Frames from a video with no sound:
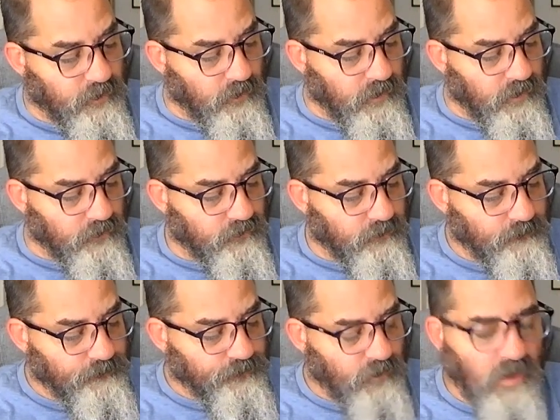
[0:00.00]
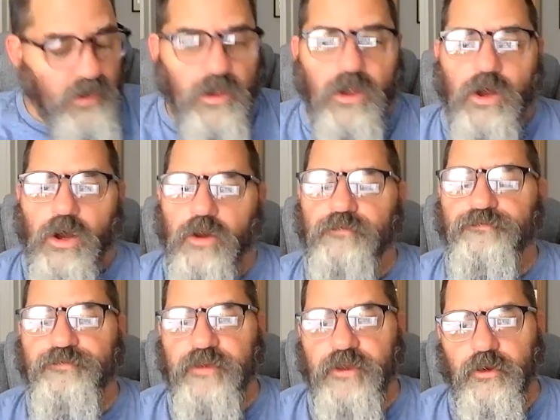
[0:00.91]
theories are
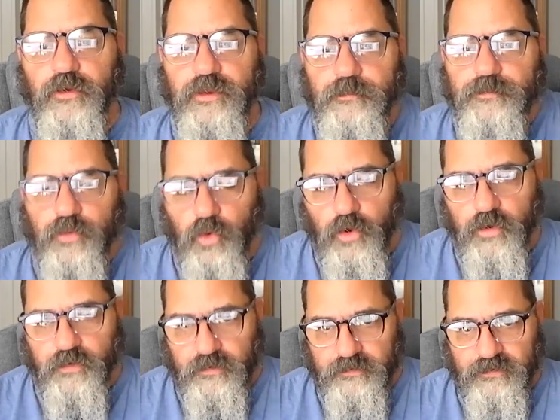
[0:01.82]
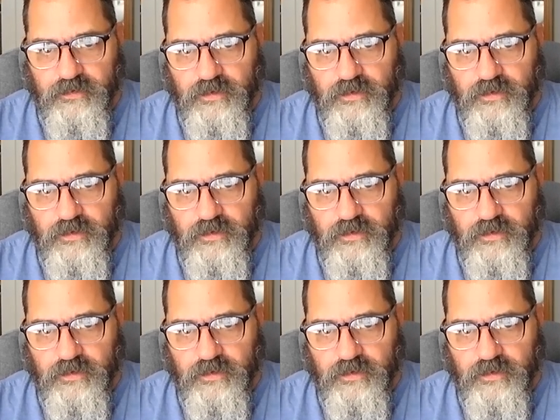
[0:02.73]
very important.